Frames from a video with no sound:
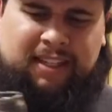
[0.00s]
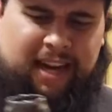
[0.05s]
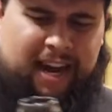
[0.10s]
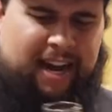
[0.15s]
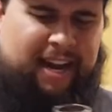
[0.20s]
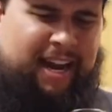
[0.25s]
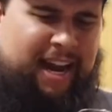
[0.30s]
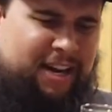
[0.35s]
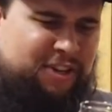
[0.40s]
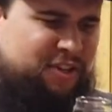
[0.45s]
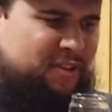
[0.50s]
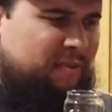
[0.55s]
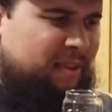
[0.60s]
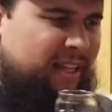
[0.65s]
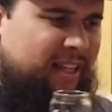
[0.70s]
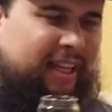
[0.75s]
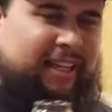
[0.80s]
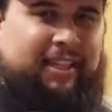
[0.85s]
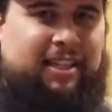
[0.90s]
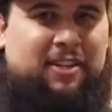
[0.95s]
I actually
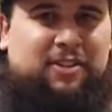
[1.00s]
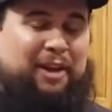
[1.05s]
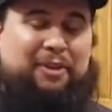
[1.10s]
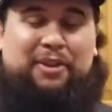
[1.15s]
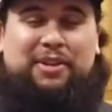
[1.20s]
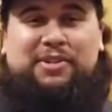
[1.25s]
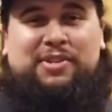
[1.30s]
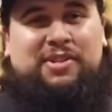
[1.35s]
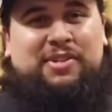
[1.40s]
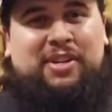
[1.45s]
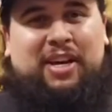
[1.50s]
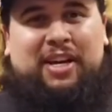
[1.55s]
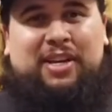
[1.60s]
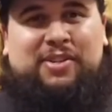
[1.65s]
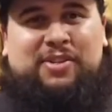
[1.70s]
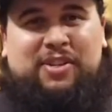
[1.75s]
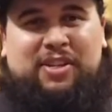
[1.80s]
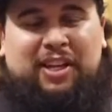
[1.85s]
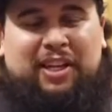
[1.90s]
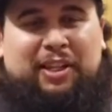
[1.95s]
really like that. Now, this is
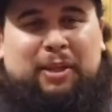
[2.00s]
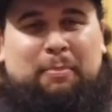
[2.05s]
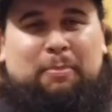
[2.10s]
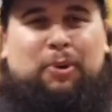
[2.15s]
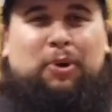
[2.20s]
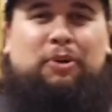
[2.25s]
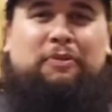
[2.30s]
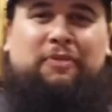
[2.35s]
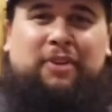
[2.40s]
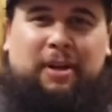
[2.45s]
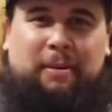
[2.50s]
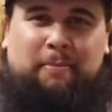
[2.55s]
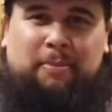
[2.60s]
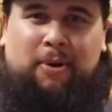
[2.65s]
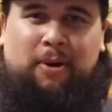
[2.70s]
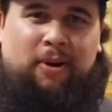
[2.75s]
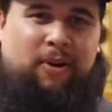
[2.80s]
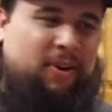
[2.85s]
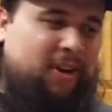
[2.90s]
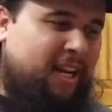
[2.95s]
honestly like the
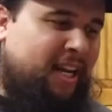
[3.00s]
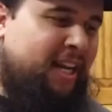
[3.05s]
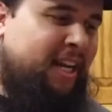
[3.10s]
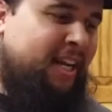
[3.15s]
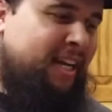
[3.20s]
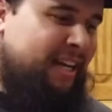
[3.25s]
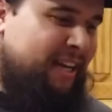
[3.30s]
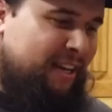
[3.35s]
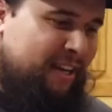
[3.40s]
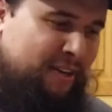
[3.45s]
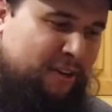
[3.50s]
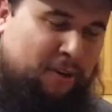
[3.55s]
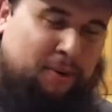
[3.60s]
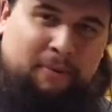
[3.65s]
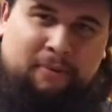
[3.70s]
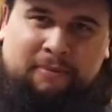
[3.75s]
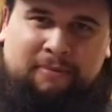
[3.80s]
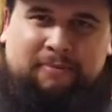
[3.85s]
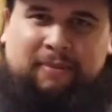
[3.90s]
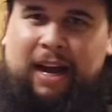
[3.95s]
perfect party,
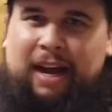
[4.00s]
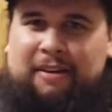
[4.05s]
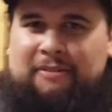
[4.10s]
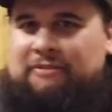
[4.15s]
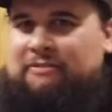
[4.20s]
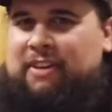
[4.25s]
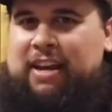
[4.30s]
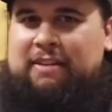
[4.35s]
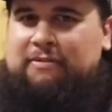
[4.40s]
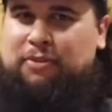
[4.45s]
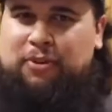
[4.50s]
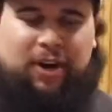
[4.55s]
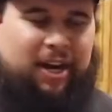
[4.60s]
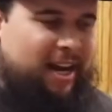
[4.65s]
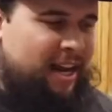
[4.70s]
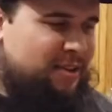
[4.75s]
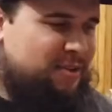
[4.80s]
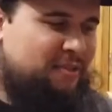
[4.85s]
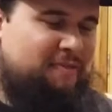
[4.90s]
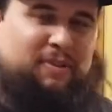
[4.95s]
favor, I
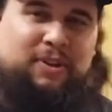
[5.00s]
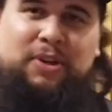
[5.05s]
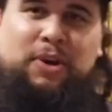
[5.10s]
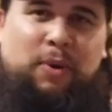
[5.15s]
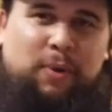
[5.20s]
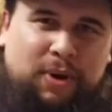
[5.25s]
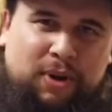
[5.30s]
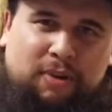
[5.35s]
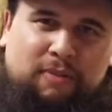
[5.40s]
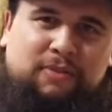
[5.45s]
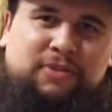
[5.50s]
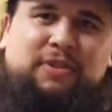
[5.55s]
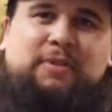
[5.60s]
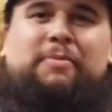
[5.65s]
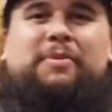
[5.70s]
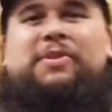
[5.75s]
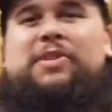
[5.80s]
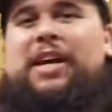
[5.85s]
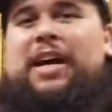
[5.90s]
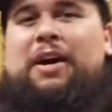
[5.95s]
guess. If you're going over
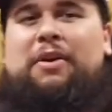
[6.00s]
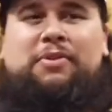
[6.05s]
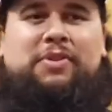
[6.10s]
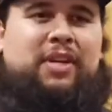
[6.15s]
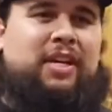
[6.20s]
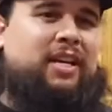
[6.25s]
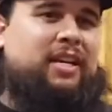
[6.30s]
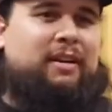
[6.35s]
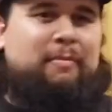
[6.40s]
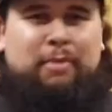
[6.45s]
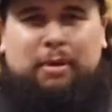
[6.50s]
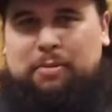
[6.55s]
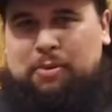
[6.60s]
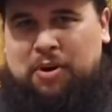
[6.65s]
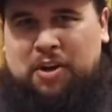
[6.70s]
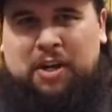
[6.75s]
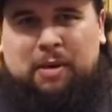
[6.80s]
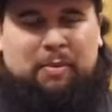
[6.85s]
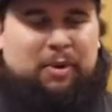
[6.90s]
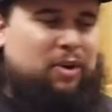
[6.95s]
someone's house, people
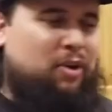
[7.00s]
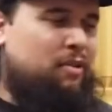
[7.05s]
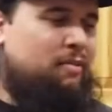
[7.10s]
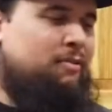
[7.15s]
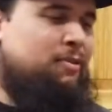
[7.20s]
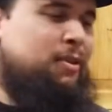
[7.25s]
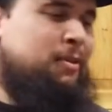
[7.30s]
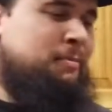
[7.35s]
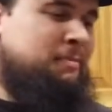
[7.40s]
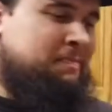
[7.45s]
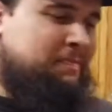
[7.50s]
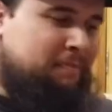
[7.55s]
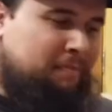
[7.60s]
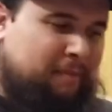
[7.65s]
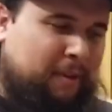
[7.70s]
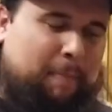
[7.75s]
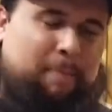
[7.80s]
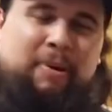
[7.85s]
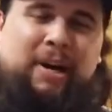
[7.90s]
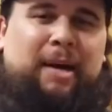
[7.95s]
are coming over,
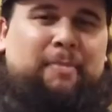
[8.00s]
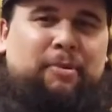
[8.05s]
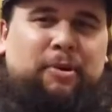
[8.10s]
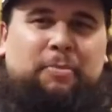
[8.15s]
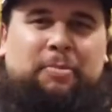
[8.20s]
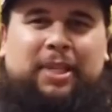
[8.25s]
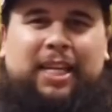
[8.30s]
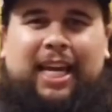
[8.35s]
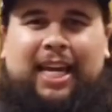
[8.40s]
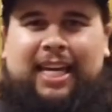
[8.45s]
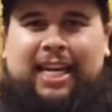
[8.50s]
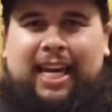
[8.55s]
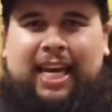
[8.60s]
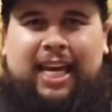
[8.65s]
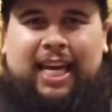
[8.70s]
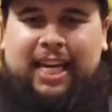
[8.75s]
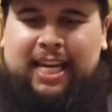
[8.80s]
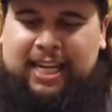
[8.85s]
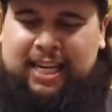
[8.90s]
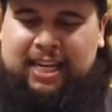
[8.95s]
pop open that
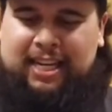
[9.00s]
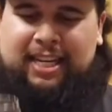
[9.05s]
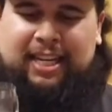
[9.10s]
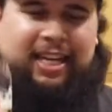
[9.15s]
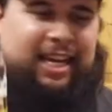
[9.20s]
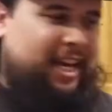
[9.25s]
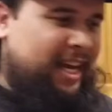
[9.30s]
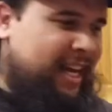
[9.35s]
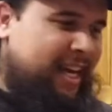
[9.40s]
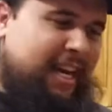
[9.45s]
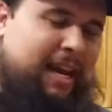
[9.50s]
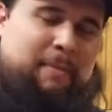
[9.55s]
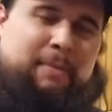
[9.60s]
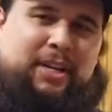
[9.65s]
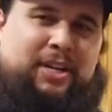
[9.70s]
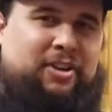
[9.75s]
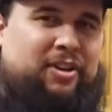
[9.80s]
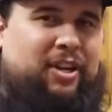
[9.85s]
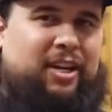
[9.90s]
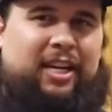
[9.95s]
keg, and I
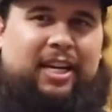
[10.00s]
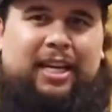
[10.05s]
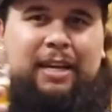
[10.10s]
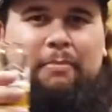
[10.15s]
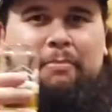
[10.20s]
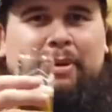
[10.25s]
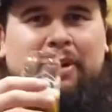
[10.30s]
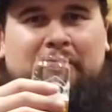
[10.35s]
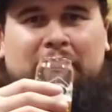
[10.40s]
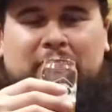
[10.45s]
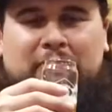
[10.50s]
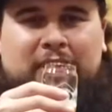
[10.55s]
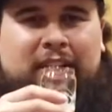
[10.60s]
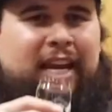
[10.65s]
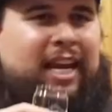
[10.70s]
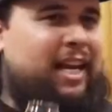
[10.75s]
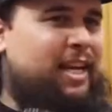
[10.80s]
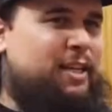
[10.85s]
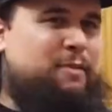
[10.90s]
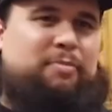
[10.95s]
mean, you're gonna get beer for
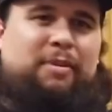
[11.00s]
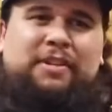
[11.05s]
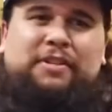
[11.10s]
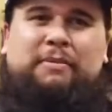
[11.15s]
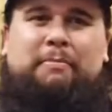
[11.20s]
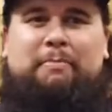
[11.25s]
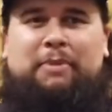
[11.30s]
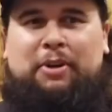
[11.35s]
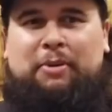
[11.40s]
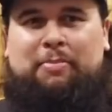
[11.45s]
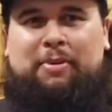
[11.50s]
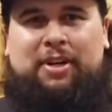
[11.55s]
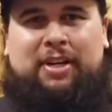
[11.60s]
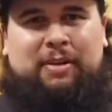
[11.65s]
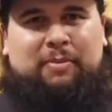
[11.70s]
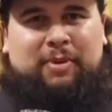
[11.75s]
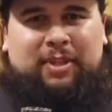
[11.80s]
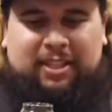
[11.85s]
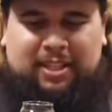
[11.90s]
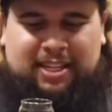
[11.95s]
days. Play some beer
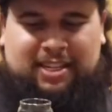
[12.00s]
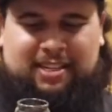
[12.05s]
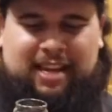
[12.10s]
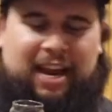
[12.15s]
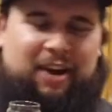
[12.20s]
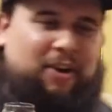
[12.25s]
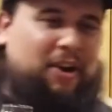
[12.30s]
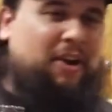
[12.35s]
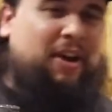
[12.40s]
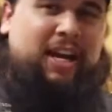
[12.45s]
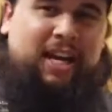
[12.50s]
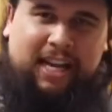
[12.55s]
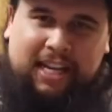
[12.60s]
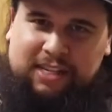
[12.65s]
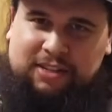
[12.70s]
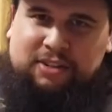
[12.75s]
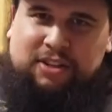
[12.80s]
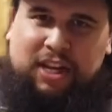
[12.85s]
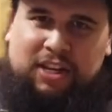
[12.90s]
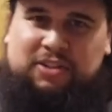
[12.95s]
pong with this. I don't know.
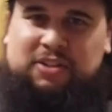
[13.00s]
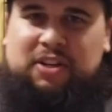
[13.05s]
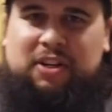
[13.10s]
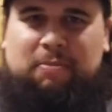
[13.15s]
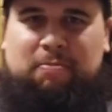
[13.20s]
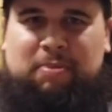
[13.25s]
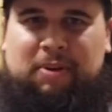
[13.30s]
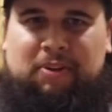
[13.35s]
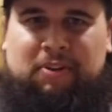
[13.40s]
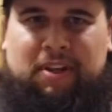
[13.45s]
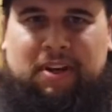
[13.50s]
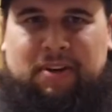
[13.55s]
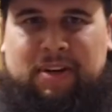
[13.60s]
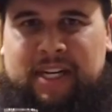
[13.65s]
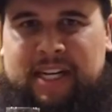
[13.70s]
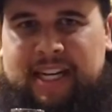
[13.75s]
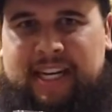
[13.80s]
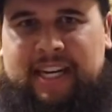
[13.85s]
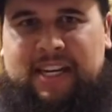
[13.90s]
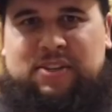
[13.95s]
It's good beer though.
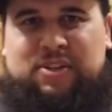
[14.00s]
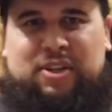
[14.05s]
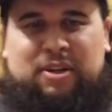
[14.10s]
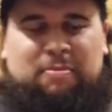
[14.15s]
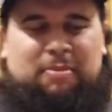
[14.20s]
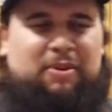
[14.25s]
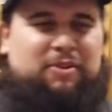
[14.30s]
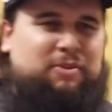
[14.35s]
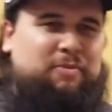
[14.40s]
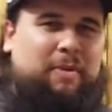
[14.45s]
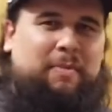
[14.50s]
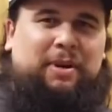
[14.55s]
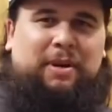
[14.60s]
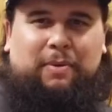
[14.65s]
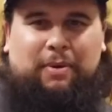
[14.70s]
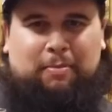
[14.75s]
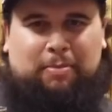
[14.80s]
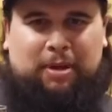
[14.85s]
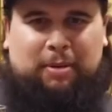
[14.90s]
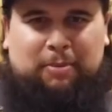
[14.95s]
It is good beer, so maybe you
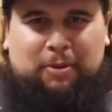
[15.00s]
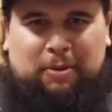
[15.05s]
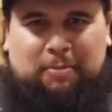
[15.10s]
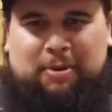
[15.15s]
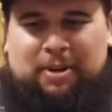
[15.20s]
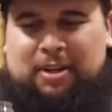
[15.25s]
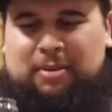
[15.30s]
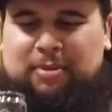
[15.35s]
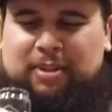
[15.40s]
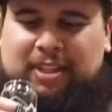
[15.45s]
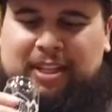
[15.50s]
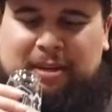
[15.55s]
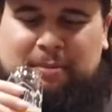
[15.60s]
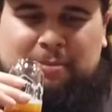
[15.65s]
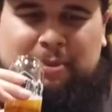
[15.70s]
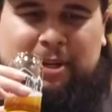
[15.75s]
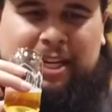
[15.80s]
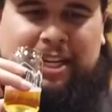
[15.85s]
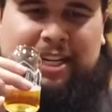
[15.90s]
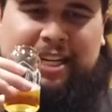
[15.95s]
don't want to play beer pong with
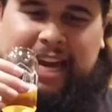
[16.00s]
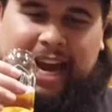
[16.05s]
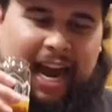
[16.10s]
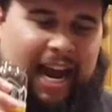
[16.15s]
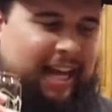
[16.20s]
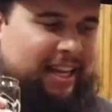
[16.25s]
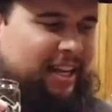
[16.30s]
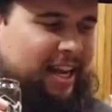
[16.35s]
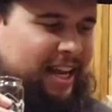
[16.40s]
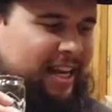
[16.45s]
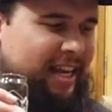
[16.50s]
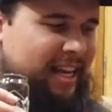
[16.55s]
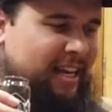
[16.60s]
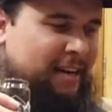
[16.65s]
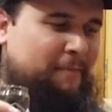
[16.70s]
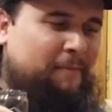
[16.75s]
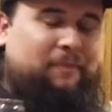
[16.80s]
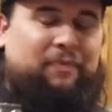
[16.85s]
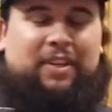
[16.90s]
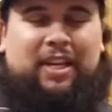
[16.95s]
it, but I like
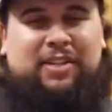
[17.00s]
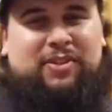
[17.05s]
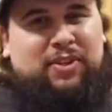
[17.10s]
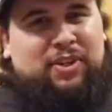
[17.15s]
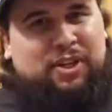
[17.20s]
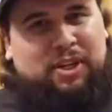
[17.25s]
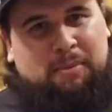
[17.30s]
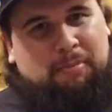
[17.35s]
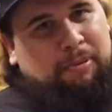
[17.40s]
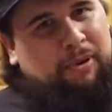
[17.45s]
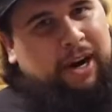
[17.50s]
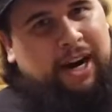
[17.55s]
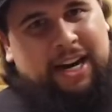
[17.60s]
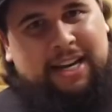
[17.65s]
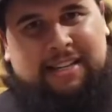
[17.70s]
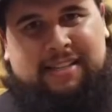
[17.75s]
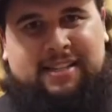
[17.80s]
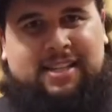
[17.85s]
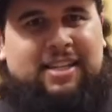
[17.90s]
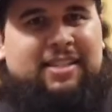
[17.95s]
it. It's a good
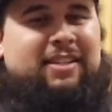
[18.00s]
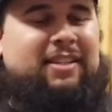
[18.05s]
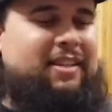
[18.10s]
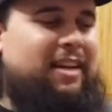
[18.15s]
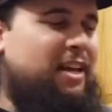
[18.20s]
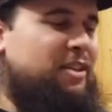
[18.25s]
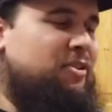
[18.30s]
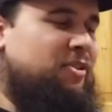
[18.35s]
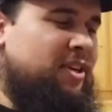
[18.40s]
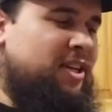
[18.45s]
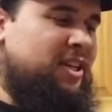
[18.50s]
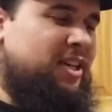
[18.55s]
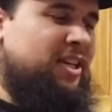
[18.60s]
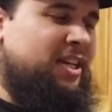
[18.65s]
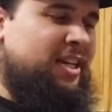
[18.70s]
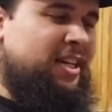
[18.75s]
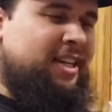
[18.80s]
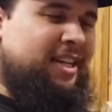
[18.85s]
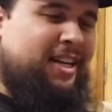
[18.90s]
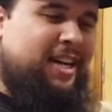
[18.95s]
price. It's another
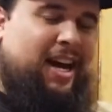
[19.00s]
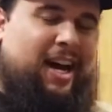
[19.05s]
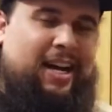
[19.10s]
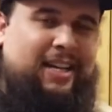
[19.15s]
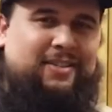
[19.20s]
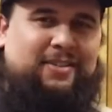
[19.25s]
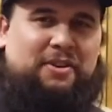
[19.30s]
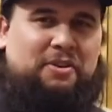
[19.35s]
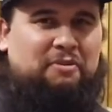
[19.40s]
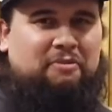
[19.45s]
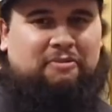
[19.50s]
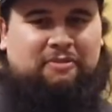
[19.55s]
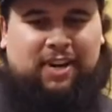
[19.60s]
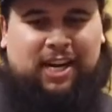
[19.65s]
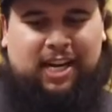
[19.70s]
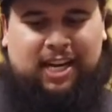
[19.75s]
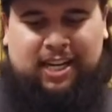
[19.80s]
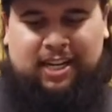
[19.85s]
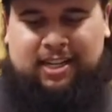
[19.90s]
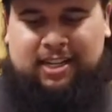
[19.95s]
good Costco
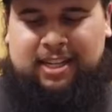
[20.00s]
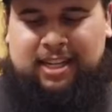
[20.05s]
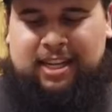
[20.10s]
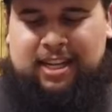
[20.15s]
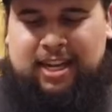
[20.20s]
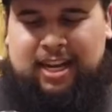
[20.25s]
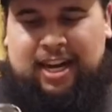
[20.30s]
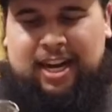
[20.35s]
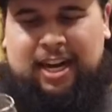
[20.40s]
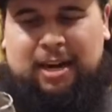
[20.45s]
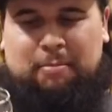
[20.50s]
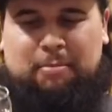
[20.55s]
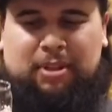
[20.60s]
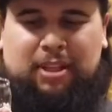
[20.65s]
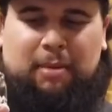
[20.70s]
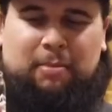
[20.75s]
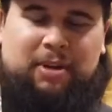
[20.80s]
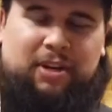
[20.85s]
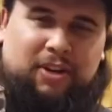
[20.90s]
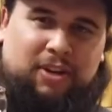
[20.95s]
find. But
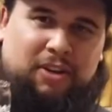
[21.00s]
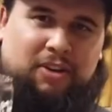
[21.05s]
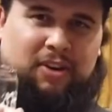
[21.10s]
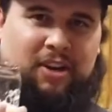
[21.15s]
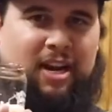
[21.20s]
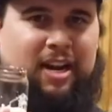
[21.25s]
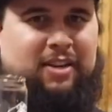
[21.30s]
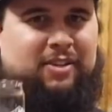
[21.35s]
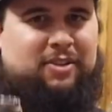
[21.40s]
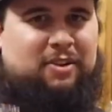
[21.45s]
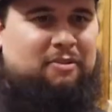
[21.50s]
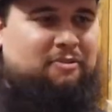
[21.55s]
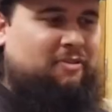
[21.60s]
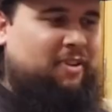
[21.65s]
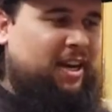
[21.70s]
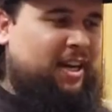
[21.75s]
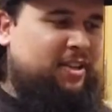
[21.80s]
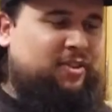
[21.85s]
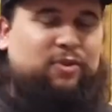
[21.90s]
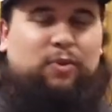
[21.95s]
let me know your Costco
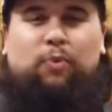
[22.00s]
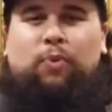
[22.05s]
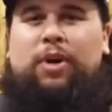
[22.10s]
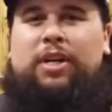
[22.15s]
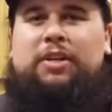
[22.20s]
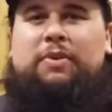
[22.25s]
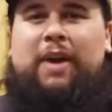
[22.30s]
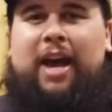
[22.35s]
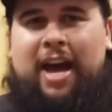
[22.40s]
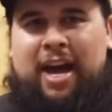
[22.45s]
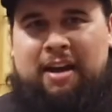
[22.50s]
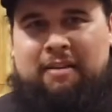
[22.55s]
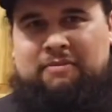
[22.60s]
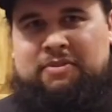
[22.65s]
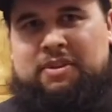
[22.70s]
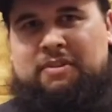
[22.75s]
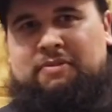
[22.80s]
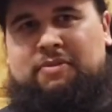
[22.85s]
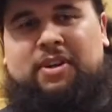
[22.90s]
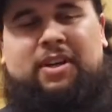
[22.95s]
finds, or what do you
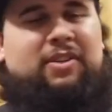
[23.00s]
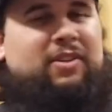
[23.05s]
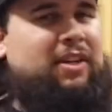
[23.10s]
have different?